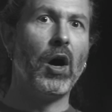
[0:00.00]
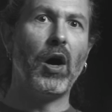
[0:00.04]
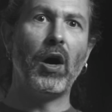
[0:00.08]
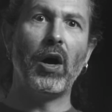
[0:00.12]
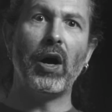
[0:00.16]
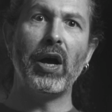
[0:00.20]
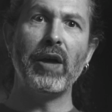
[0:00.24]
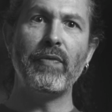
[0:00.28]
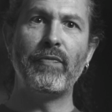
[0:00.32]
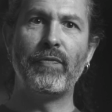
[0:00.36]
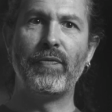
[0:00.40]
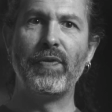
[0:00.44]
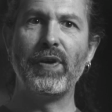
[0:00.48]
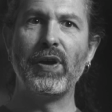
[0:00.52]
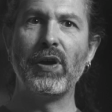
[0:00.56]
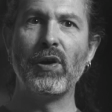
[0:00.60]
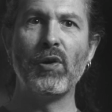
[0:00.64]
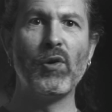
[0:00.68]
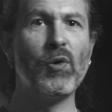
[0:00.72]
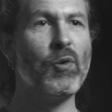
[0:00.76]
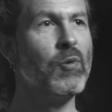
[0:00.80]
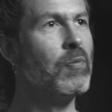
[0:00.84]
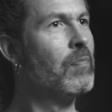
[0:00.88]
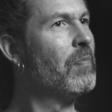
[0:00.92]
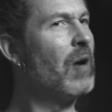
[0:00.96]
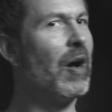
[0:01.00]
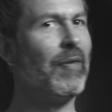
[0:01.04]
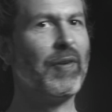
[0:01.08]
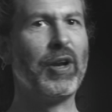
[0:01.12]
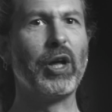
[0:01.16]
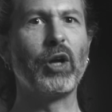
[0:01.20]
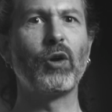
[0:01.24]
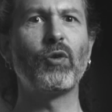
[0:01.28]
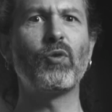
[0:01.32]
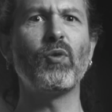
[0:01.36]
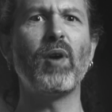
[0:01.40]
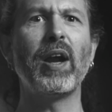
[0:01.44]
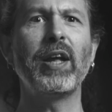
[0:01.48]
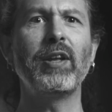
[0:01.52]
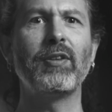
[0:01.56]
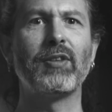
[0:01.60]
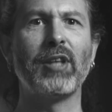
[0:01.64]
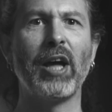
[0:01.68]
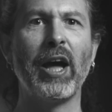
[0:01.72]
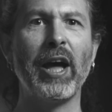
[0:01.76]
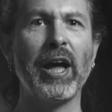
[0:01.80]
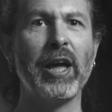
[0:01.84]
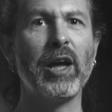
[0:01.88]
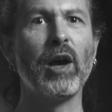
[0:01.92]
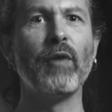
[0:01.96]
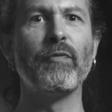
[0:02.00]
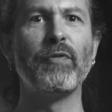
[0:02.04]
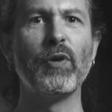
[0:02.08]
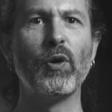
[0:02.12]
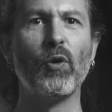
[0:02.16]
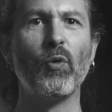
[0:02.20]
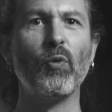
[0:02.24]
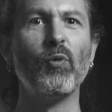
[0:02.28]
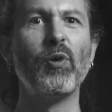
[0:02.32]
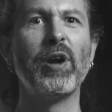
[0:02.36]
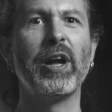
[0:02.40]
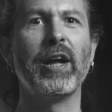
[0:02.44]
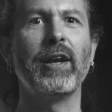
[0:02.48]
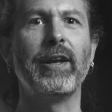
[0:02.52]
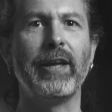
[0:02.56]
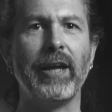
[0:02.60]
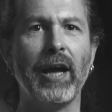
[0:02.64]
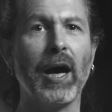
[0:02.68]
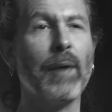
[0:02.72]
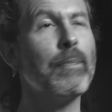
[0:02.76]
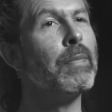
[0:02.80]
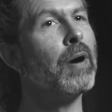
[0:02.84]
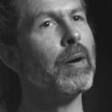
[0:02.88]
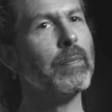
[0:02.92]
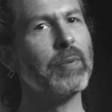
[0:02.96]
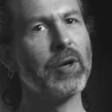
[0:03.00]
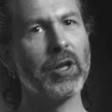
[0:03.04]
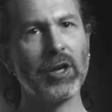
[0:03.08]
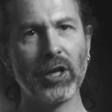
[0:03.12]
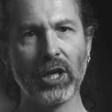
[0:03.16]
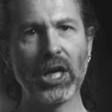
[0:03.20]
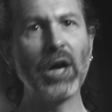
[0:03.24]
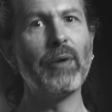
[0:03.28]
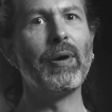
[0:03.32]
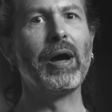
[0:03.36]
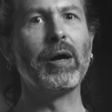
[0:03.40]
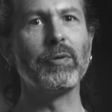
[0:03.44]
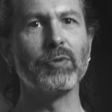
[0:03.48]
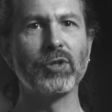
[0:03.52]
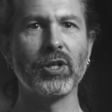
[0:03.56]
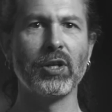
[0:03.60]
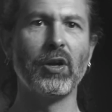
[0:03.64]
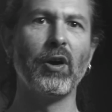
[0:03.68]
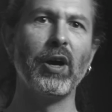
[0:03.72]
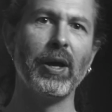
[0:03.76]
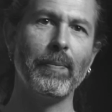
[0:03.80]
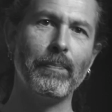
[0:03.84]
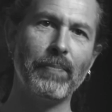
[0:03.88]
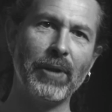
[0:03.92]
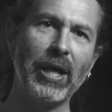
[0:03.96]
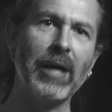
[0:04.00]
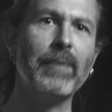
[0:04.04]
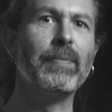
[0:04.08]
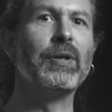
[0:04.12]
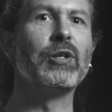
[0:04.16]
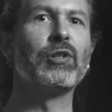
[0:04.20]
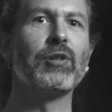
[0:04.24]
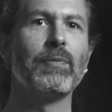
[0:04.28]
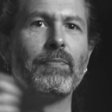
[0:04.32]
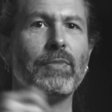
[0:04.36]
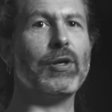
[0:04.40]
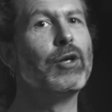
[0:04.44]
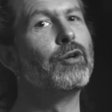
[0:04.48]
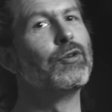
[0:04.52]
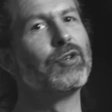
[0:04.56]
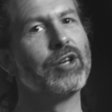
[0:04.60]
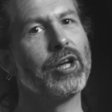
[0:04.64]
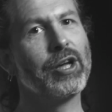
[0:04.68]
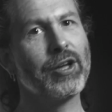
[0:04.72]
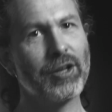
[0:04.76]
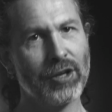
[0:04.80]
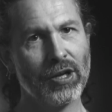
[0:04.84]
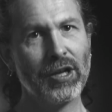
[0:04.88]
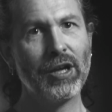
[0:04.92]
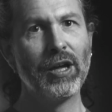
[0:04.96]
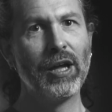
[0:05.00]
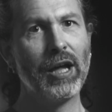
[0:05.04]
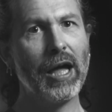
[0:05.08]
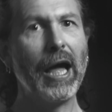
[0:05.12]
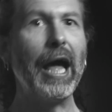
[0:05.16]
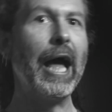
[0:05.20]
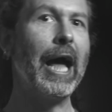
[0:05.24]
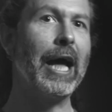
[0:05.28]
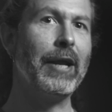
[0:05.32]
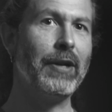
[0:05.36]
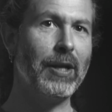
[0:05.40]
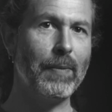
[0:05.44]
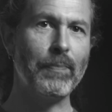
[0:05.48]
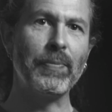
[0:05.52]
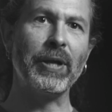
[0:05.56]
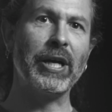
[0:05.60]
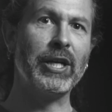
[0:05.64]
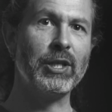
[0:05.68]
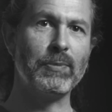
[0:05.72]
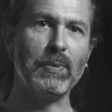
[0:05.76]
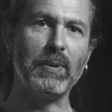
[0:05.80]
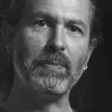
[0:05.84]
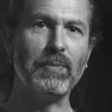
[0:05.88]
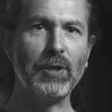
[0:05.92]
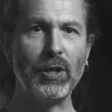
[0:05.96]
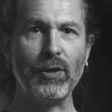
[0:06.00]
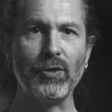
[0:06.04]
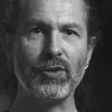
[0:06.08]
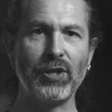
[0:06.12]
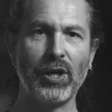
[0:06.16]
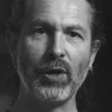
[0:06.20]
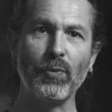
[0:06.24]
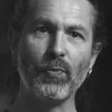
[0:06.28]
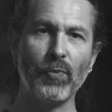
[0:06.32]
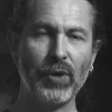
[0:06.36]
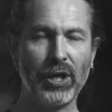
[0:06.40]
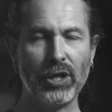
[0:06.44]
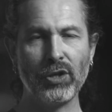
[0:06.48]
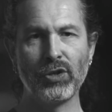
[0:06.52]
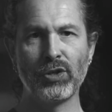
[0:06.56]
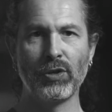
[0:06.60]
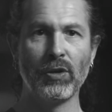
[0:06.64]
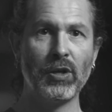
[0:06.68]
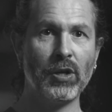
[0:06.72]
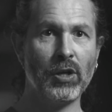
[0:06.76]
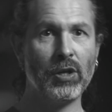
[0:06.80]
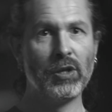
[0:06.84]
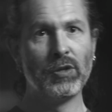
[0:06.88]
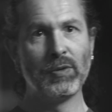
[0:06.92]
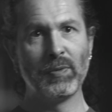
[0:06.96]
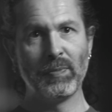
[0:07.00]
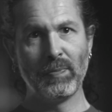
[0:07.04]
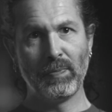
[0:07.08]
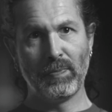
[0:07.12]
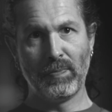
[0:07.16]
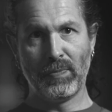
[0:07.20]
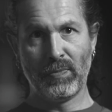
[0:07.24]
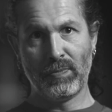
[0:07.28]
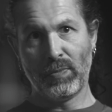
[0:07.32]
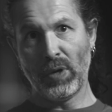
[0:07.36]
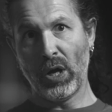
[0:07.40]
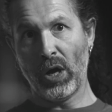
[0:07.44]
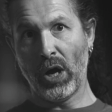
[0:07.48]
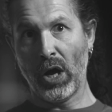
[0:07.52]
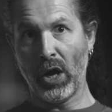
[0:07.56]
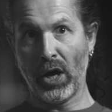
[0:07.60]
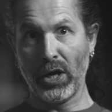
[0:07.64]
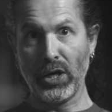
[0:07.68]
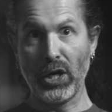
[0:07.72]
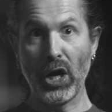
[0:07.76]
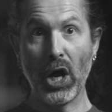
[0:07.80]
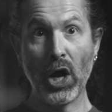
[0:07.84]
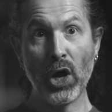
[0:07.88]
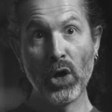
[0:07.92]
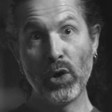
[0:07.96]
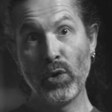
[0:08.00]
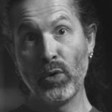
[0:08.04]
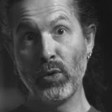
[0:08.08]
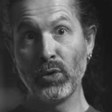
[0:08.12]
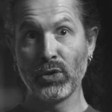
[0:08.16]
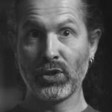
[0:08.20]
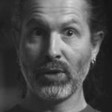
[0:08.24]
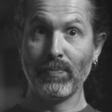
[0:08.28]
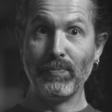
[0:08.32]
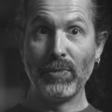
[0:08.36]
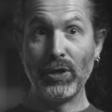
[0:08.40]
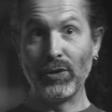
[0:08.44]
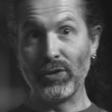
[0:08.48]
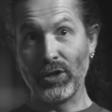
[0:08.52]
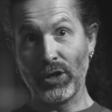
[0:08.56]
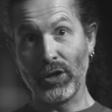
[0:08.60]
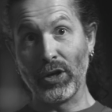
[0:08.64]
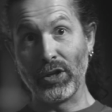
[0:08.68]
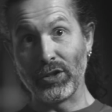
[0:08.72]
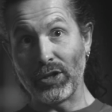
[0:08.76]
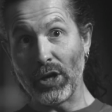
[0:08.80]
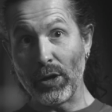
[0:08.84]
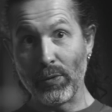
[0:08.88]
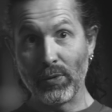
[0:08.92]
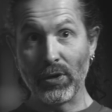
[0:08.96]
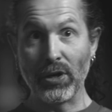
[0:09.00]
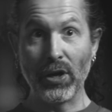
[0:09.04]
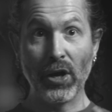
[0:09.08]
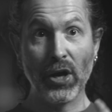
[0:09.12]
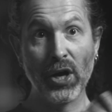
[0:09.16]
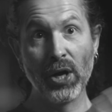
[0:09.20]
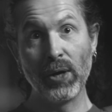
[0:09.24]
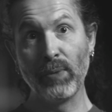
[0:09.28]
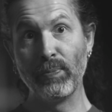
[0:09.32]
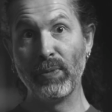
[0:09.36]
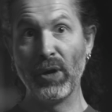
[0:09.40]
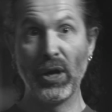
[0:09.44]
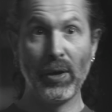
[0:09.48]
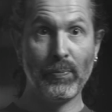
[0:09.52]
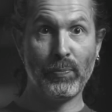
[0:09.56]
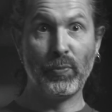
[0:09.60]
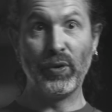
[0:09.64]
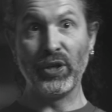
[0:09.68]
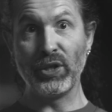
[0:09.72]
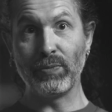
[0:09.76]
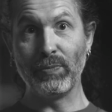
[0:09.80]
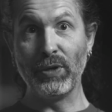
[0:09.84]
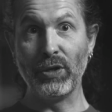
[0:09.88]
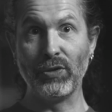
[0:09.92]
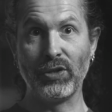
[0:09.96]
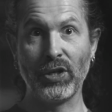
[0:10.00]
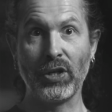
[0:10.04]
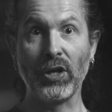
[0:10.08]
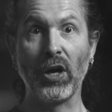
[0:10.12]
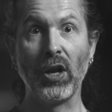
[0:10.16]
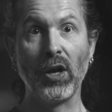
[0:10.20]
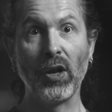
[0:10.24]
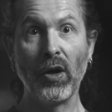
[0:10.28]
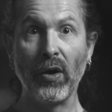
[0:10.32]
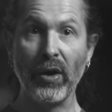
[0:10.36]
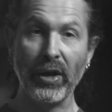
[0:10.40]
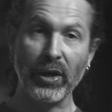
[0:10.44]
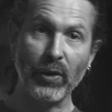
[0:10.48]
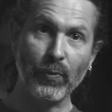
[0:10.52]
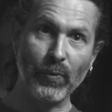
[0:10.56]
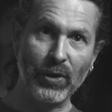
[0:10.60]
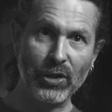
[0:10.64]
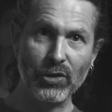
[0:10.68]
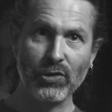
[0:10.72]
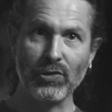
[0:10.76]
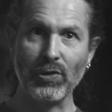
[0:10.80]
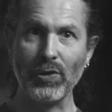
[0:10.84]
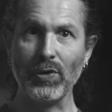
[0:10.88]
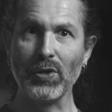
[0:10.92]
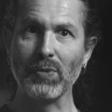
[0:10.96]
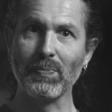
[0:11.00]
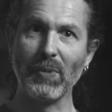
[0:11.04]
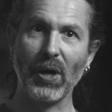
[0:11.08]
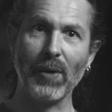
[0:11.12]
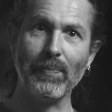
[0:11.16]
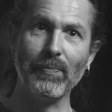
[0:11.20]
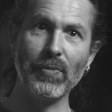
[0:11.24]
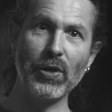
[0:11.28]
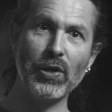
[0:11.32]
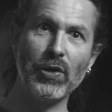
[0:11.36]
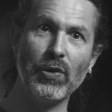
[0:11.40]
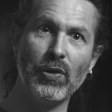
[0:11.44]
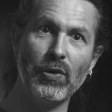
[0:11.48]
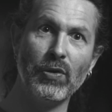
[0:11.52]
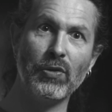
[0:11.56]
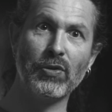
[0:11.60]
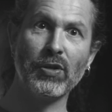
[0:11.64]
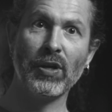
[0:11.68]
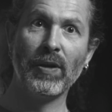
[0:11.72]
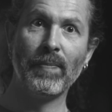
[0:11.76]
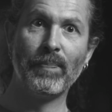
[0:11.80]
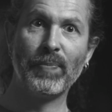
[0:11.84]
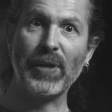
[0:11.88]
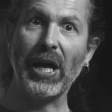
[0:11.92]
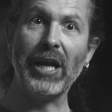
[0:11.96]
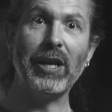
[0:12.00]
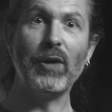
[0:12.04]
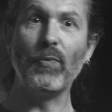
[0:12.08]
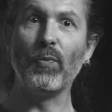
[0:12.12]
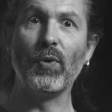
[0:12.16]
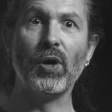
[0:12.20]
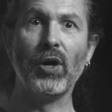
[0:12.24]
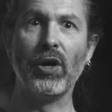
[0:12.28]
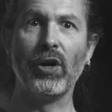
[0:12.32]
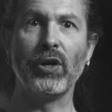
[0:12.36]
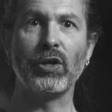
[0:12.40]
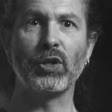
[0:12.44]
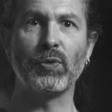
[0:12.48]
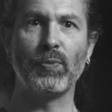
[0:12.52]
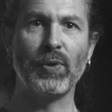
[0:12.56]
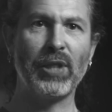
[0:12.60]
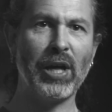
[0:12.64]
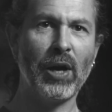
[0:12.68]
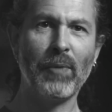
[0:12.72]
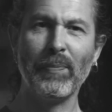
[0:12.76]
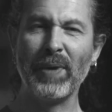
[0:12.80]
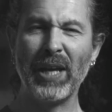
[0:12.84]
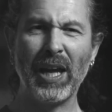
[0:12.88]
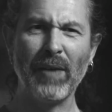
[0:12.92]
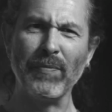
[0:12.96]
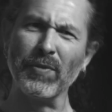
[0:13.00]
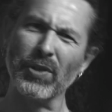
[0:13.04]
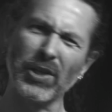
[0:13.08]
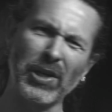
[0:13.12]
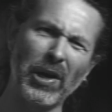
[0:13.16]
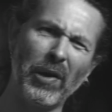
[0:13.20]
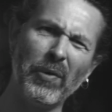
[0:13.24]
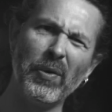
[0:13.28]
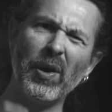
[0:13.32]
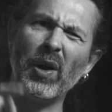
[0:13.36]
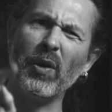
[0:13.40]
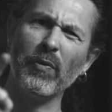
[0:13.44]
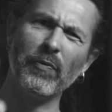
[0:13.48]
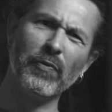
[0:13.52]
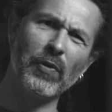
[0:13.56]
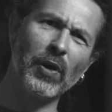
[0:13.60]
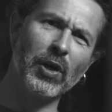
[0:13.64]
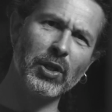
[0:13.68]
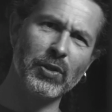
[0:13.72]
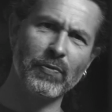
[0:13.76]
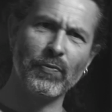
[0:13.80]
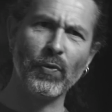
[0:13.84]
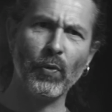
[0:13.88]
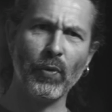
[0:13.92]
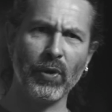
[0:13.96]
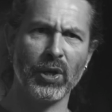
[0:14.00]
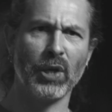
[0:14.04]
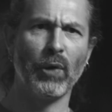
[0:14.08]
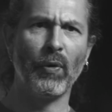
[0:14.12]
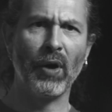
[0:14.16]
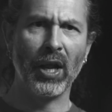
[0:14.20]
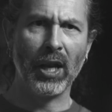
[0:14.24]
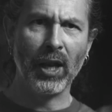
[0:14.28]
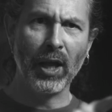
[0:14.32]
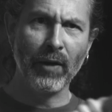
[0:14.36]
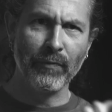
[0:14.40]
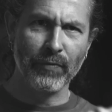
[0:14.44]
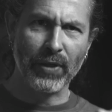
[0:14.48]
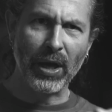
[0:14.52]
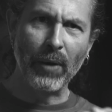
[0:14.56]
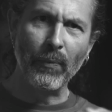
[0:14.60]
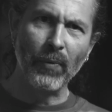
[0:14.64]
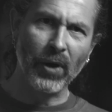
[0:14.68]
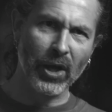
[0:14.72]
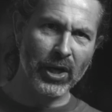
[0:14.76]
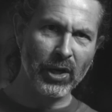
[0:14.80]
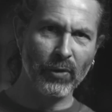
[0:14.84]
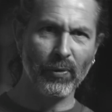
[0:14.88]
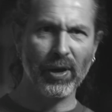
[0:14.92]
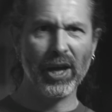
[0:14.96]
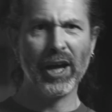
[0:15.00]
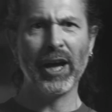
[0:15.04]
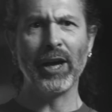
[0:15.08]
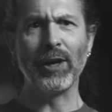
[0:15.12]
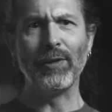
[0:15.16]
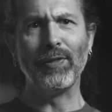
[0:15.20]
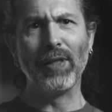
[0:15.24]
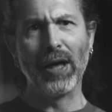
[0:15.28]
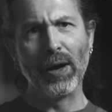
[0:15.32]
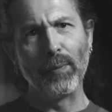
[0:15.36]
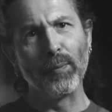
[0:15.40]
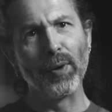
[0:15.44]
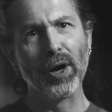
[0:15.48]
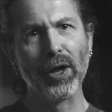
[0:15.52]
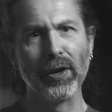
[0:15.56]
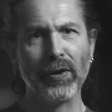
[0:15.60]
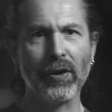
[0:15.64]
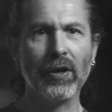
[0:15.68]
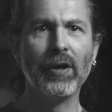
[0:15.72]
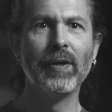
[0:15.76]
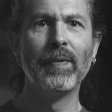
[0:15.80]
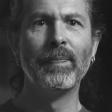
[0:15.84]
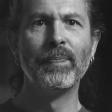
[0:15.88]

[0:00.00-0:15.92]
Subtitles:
I've had a great day, I feel really up, I'm going to go out tonight, play me some music. And it plays me music which I know, some music I don't know, but which music I like, which suits my mood, and it works without me having to go, oh, fast forward, oh, I love that one, oh, I hate that one.